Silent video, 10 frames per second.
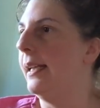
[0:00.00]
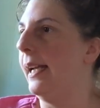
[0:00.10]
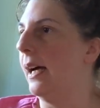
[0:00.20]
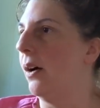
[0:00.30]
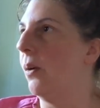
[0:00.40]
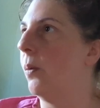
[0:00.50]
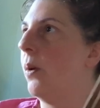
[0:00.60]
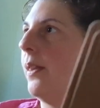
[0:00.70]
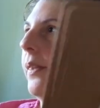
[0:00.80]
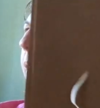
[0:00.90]
Now,
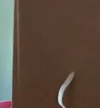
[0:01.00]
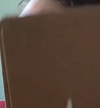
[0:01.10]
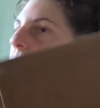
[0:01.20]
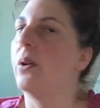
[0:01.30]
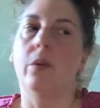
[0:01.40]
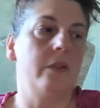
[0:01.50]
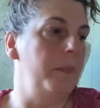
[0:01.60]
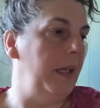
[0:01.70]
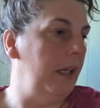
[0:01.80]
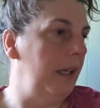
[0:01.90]
what the girl told
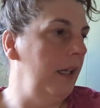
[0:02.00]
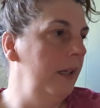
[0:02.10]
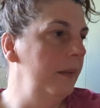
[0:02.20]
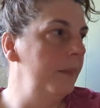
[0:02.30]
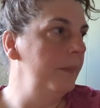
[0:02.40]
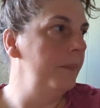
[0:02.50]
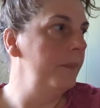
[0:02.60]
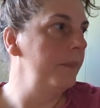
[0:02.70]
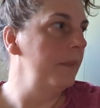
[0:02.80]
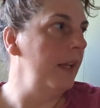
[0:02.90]
me
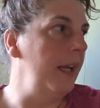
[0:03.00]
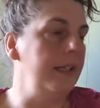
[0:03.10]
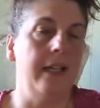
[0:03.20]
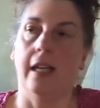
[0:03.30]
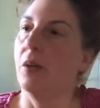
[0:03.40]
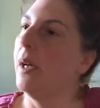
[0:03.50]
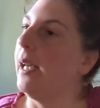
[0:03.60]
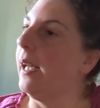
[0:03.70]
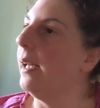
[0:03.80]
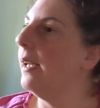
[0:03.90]
at Nitty
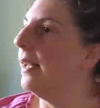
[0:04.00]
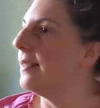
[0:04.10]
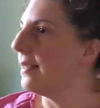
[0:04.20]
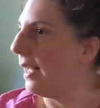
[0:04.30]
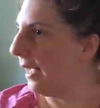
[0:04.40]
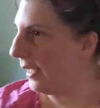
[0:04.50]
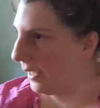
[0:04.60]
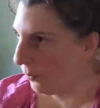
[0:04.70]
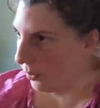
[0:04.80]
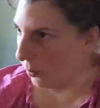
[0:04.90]
Gritty is that
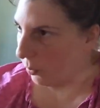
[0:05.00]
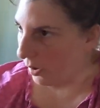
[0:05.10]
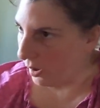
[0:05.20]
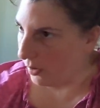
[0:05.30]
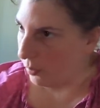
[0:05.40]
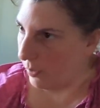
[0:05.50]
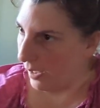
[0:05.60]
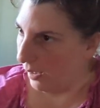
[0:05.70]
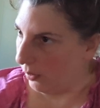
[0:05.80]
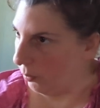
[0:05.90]
it will work
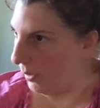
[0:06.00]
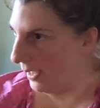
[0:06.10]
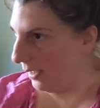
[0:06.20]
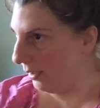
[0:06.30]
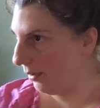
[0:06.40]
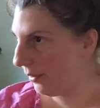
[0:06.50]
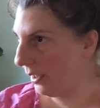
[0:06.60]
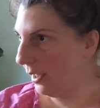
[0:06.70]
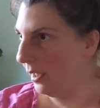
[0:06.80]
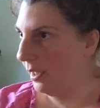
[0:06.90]
well with
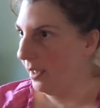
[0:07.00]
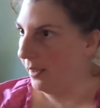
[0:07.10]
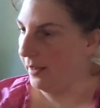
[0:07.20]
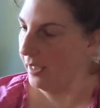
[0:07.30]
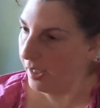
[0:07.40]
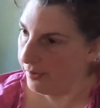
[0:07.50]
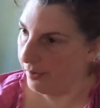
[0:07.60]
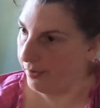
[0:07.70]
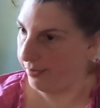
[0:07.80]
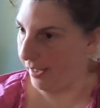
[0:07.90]
the
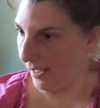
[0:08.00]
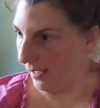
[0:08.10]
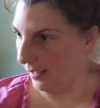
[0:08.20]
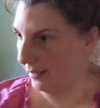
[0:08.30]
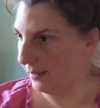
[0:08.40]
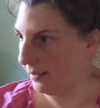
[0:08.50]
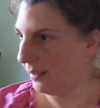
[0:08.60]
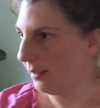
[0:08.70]
other things.